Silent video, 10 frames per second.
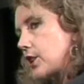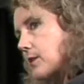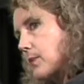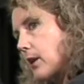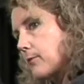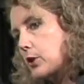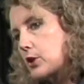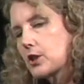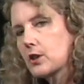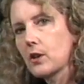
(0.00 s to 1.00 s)
can buy
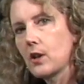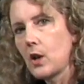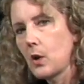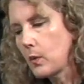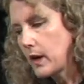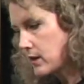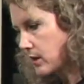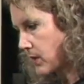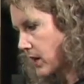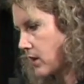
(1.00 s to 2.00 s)
Fusion, where you
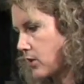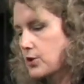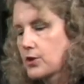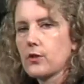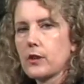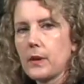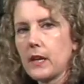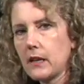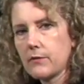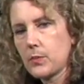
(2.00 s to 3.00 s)
can buy Ultra Grip,
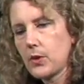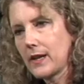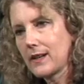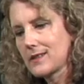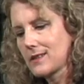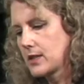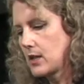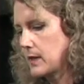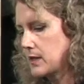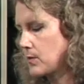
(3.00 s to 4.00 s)
any of the products, the
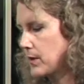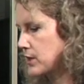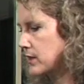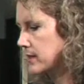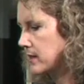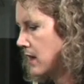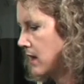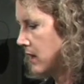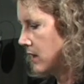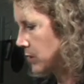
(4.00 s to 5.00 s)
Staalmeester brushes,
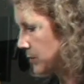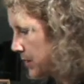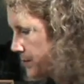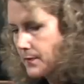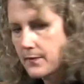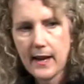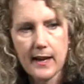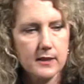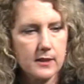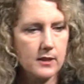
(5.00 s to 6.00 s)
we'll pop
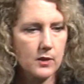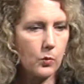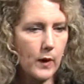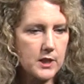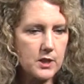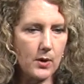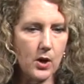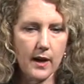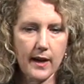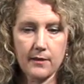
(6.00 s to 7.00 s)
that where to
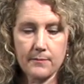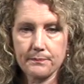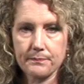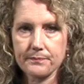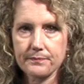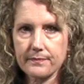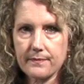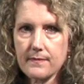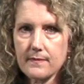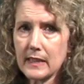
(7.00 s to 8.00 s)
buy
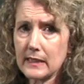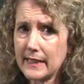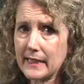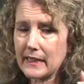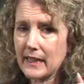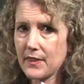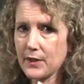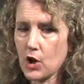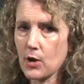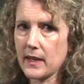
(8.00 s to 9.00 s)
link in the
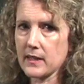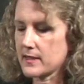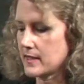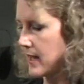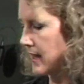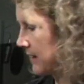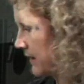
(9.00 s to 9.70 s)
comments there